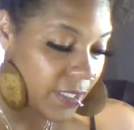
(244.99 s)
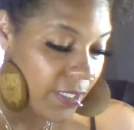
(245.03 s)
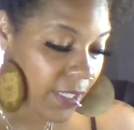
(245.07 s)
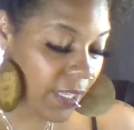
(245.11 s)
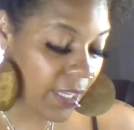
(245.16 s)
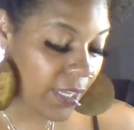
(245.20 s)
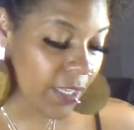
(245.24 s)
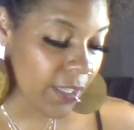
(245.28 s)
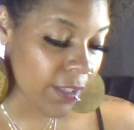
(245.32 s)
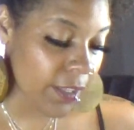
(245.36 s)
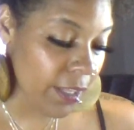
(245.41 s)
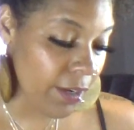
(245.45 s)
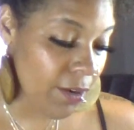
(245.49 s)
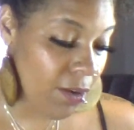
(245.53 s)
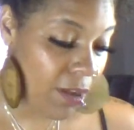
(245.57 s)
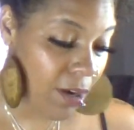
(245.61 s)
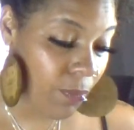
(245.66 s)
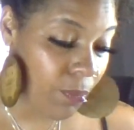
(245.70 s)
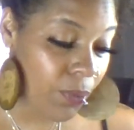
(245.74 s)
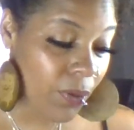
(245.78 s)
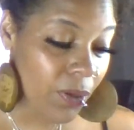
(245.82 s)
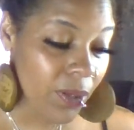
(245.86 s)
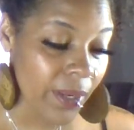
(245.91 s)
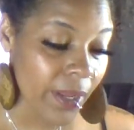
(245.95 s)
They they know how
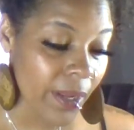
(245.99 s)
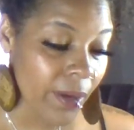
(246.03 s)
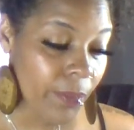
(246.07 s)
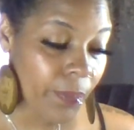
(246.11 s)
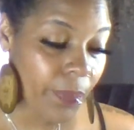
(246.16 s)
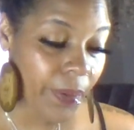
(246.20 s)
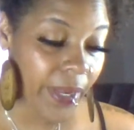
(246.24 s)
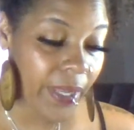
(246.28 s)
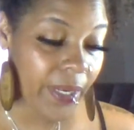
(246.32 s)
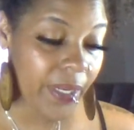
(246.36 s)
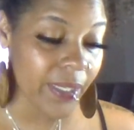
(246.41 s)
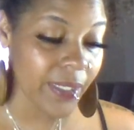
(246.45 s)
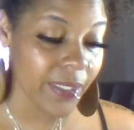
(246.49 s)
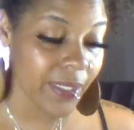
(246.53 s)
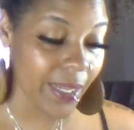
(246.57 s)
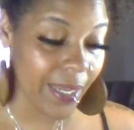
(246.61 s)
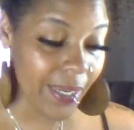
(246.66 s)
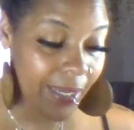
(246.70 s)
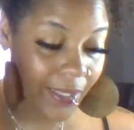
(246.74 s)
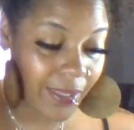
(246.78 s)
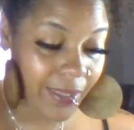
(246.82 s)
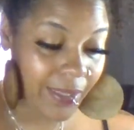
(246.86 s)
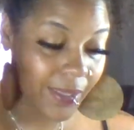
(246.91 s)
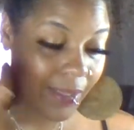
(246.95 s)
to put on panties
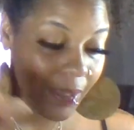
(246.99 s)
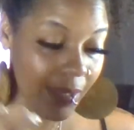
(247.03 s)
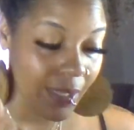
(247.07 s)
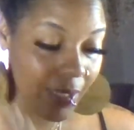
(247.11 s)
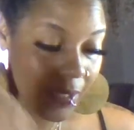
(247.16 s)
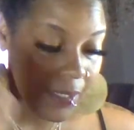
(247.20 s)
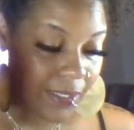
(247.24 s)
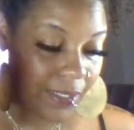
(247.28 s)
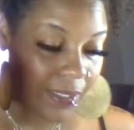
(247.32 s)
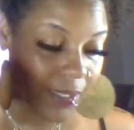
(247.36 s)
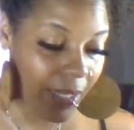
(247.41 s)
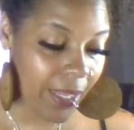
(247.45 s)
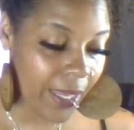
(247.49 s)
like this.